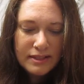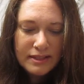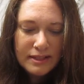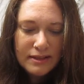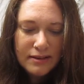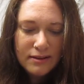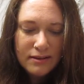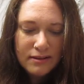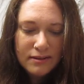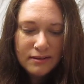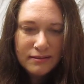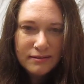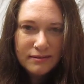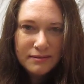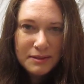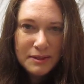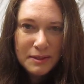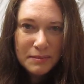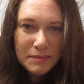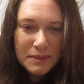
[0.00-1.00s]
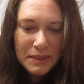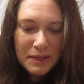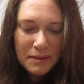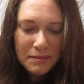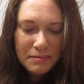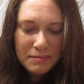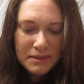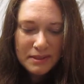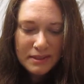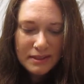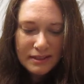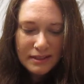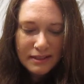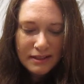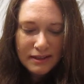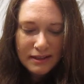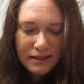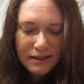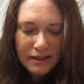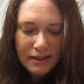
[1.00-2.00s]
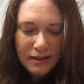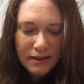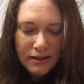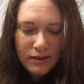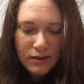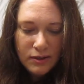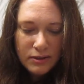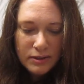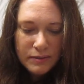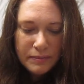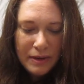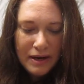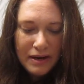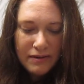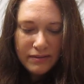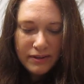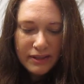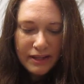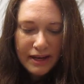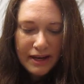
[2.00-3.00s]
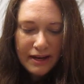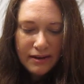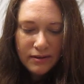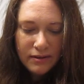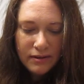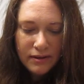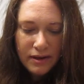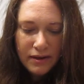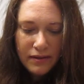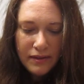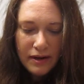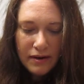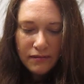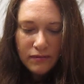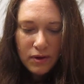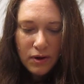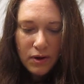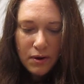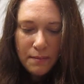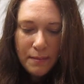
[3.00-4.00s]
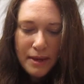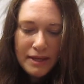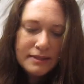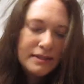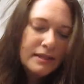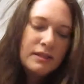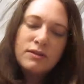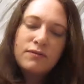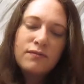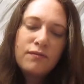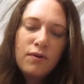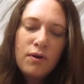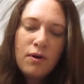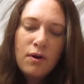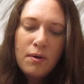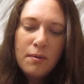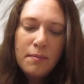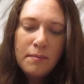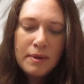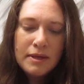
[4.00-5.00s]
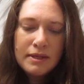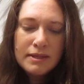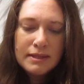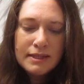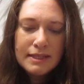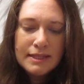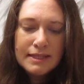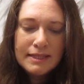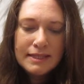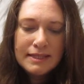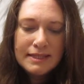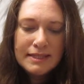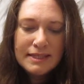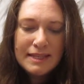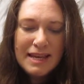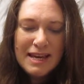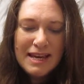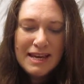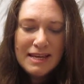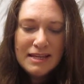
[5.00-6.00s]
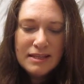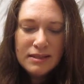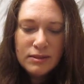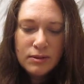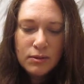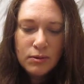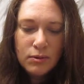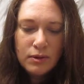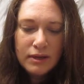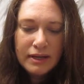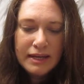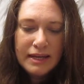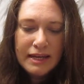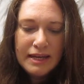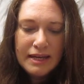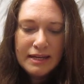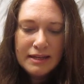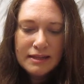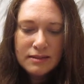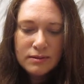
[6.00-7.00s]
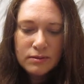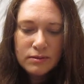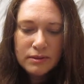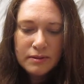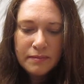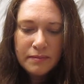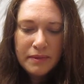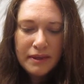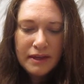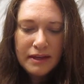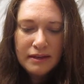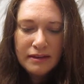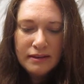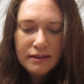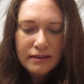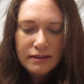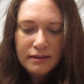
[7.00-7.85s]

in art sometimes, not spell everything out. And then I've got a message from Sears or Kears or something.